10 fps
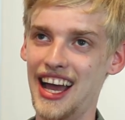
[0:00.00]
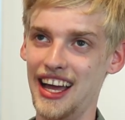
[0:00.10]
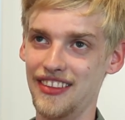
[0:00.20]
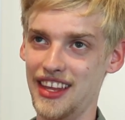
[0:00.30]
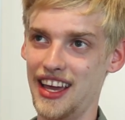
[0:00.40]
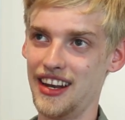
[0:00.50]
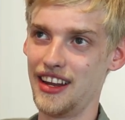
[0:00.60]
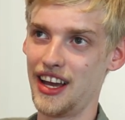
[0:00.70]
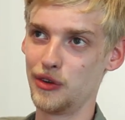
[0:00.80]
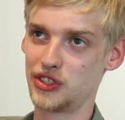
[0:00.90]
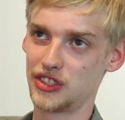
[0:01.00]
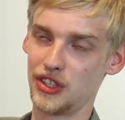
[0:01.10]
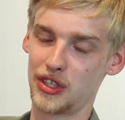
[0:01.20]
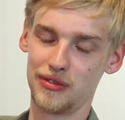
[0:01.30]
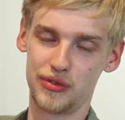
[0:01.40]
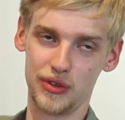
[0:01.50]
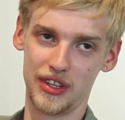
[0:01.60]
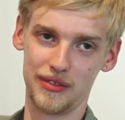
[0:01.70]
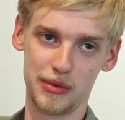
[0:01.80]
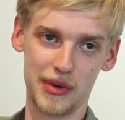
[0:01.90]
And then I was just looking through
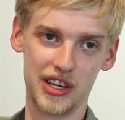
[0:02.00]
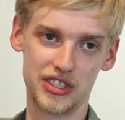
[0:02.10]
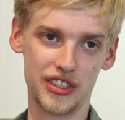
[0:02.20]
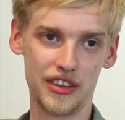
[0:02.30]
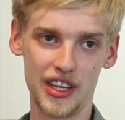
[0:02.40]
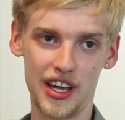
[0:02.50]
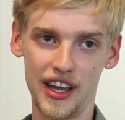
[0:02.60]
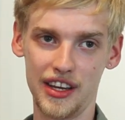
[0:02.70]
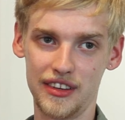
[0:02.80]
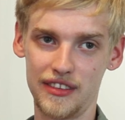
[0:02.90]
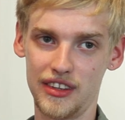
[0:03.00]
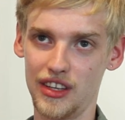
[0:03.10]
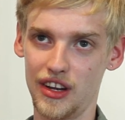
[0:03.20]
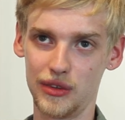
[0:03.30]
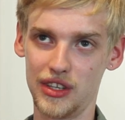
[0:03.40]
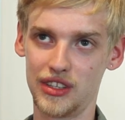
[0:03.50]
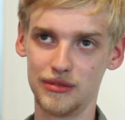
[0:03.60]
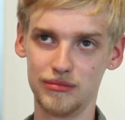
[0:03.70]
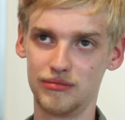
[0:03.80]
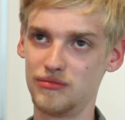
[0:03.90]
the information online, you know, you
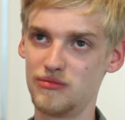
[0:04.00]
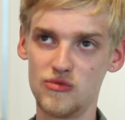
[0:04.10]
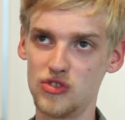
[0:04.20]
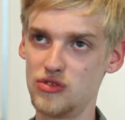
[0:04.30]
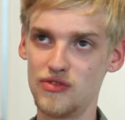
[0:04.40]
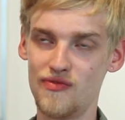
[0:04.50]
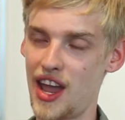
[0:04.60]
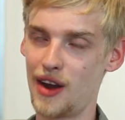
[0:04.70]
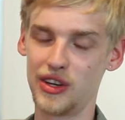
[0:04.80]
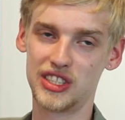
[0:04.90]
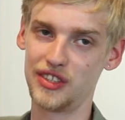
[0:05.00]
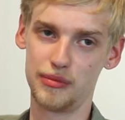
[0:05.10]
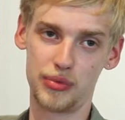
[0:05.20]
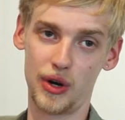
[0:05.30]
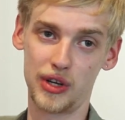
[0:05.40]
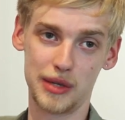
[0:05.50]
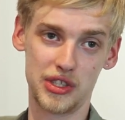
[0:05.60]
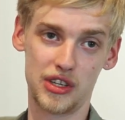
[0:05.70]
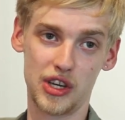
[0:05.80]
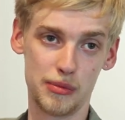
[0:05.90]
can, various different programs
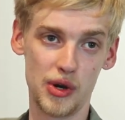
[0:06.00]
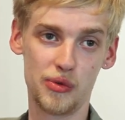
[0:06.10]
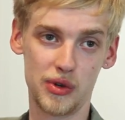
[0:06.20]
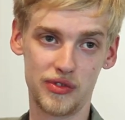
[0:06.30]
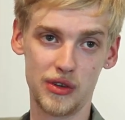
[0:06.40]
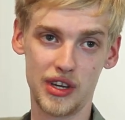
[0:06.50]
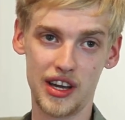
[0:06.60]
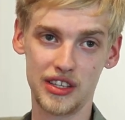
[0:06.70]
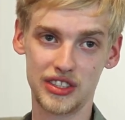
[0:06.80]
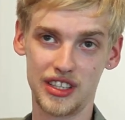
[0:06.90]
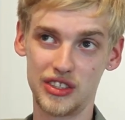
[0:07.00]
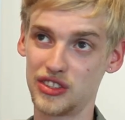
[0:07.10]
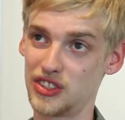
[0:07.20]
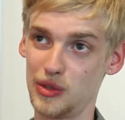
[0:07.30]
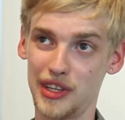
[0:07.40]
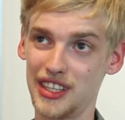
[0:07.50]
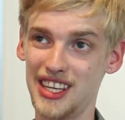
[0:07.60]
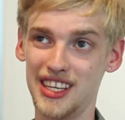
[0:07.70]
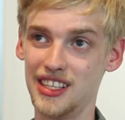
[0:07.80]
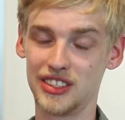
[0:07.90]
you can come over with you guys, and it just seemed like
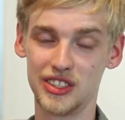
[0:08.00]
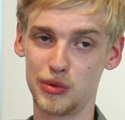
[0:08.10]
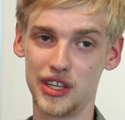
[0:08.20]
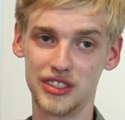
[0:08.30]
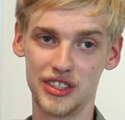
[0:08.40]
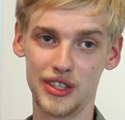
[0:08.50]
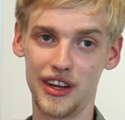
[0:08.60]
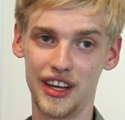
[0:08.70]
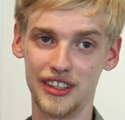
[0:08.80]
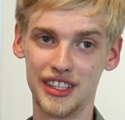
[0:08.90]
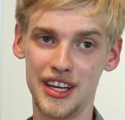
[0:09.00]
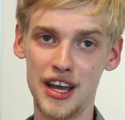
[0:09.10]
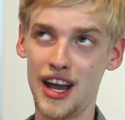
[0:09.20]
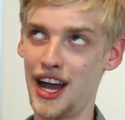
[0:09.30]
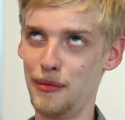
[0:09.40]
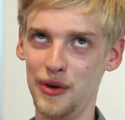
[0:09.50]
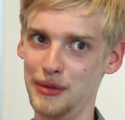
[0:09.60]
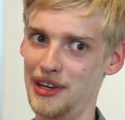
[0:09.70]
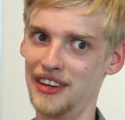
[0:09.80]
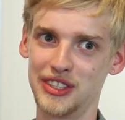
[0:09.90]
the easiest way to do it. And I'm all
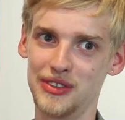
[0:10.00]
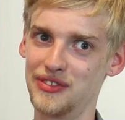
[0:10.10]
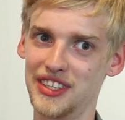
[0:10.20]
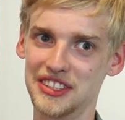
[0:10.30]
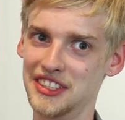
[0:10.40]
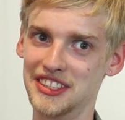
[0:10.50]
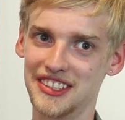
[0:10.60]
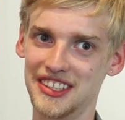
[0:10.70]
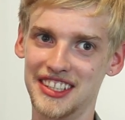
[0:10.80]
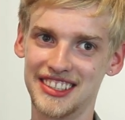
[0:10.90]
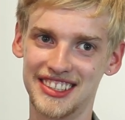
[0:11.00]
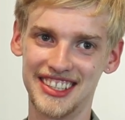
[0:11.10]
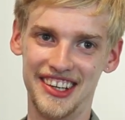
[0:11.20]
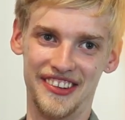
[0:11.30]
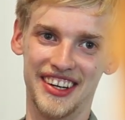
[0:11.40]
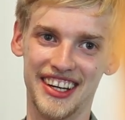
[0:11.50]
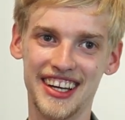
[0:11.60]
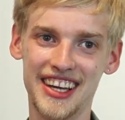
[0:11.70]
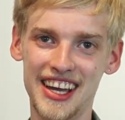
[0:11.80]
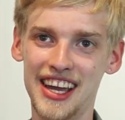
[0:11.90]
about doing things easily, so uh,
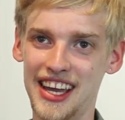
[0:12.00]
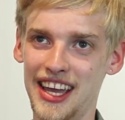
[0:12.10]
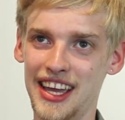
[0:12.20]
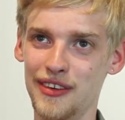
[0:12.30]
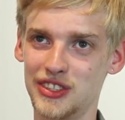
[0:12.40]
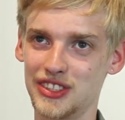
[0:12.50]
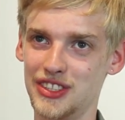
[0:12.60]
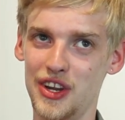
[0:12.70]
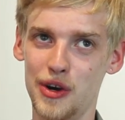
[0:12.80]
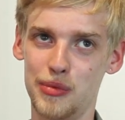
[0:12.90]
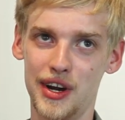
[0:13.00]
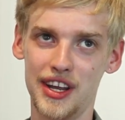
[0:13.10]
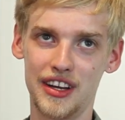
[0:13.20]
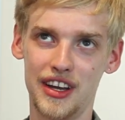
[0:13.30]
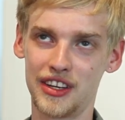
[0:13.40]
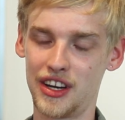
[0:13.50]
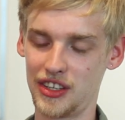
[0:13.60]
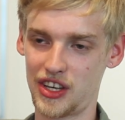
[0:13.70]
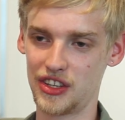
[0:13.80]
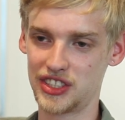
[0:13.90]
That's good. It was just a no-brainer. I got
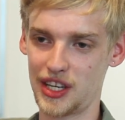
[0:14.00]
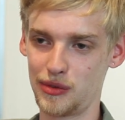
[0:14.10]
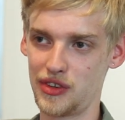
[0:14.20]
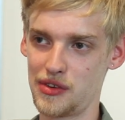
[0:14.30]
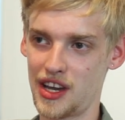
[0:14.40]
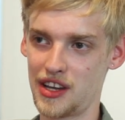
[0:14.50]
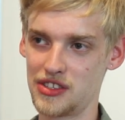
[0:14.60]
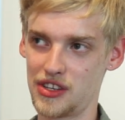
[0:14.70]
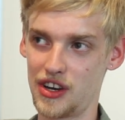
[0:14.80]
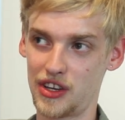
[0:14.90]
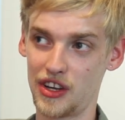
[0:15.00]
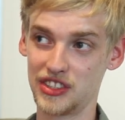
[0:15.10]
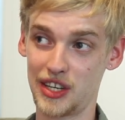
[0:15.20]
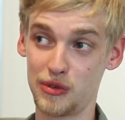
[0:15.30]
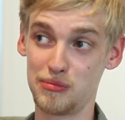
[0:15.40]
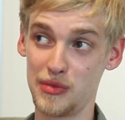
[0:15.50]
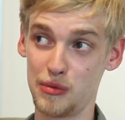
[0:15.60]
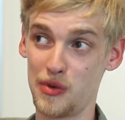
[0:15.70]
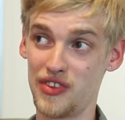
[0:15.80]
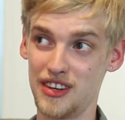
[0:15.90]
in contact with you guys, you got in contact with me
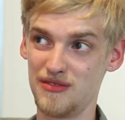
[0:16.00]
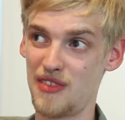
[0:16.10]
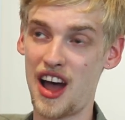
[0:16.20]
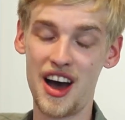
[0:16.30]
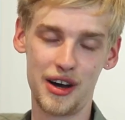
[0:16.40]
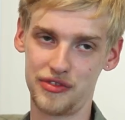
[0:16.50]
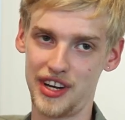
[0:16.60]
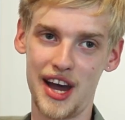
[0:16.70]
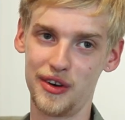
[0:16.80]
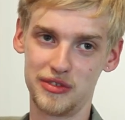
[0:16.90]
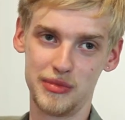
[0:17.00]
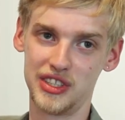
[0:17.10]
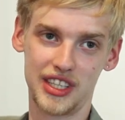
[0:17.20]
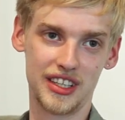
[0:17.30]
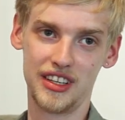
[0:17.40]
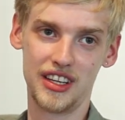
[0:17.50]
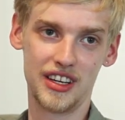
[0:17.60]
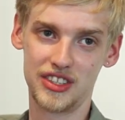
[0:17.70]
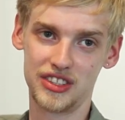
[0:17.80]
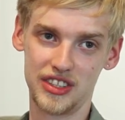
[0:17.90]
within half an hour of me sending the
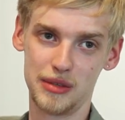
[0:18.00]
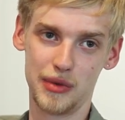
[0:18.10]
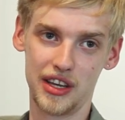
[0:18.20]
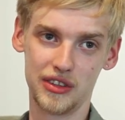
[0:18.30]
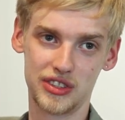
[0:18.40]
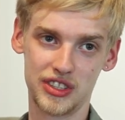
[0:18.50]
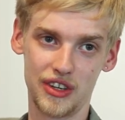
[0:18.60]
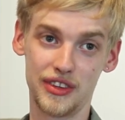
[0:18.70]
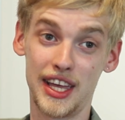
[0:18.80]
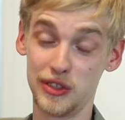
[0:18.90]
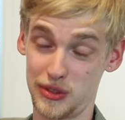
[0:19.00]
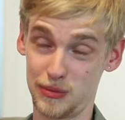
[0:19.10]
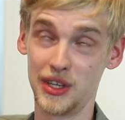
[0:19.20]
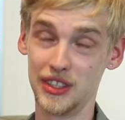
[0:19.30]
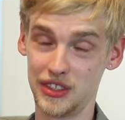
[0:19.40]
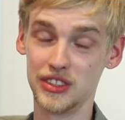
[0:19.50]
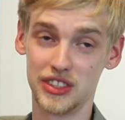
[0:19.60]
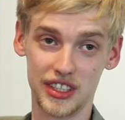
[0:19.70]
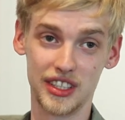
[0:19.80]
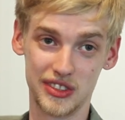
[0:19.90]
initial email, so okay. that was a really good
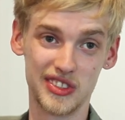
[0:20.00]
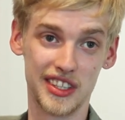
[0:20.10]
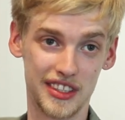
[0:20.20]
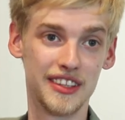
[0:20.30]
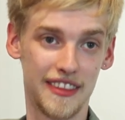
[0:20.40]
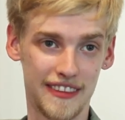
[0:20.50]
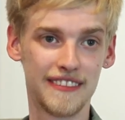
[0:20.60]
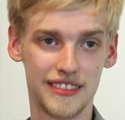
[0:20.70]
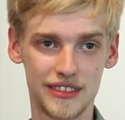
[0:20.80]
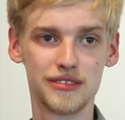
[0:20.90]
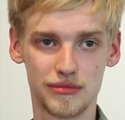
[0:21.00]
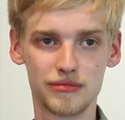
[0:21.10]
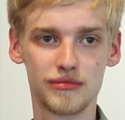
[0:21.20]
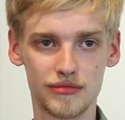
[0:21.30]
sign as well. Okay, cool.